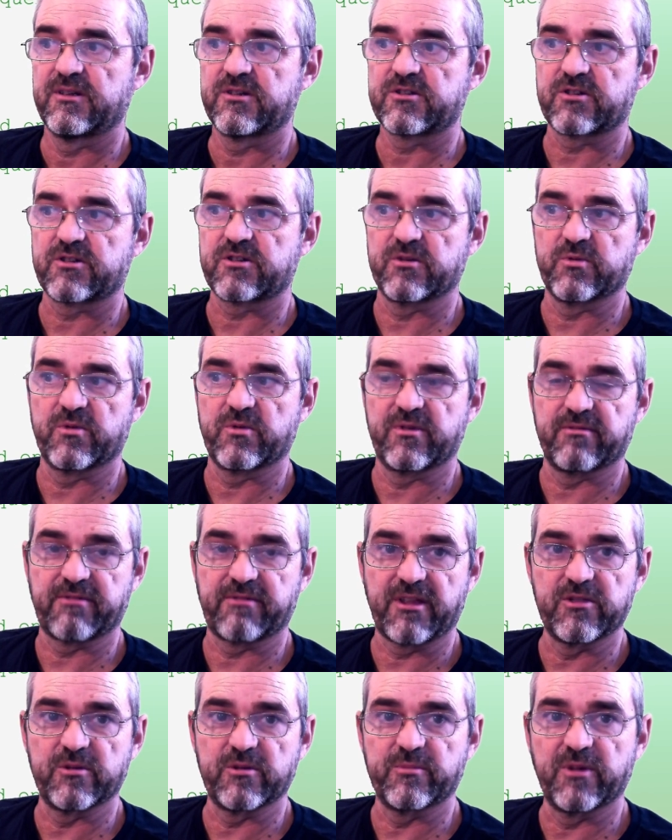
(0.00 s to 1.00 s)
so the
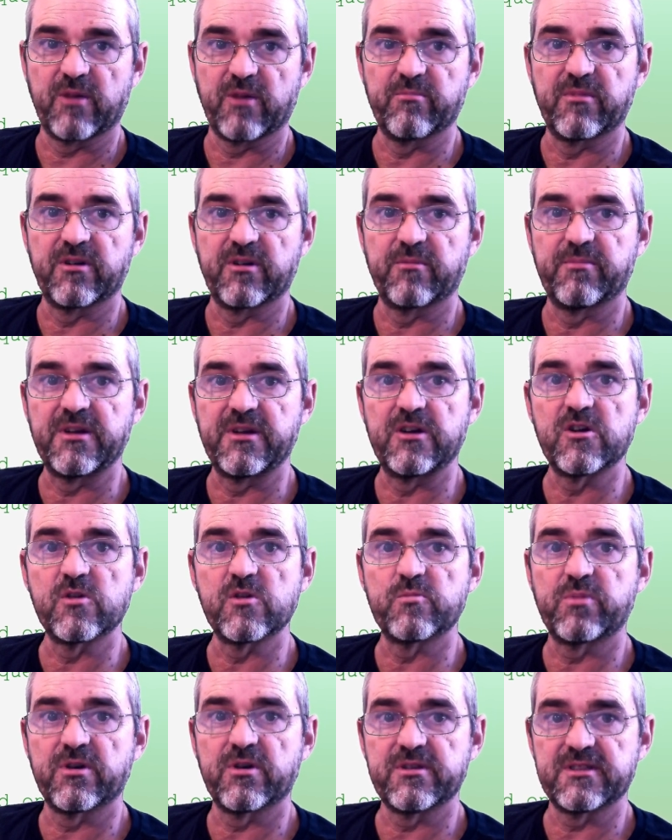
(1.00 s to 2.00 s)
random number
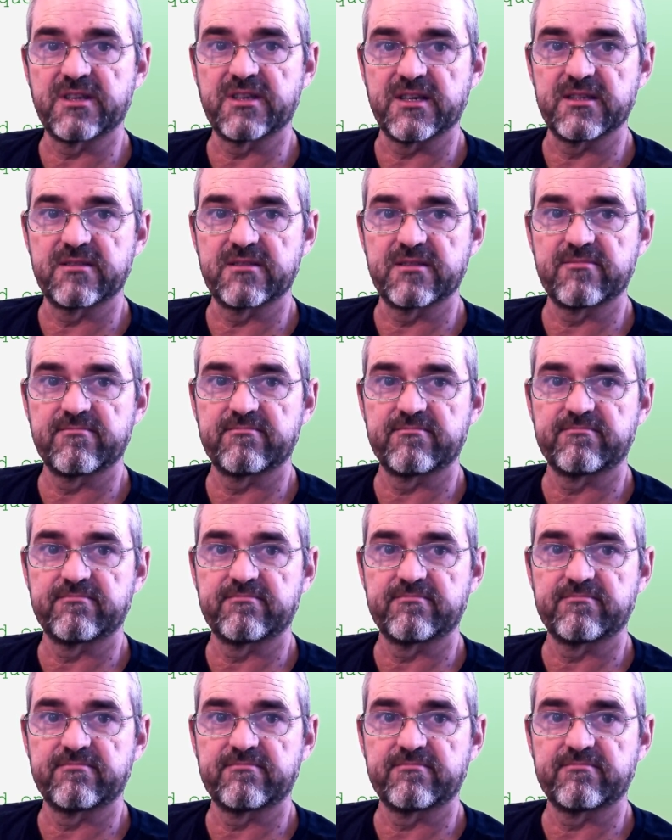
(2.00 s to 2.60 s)
below 0.8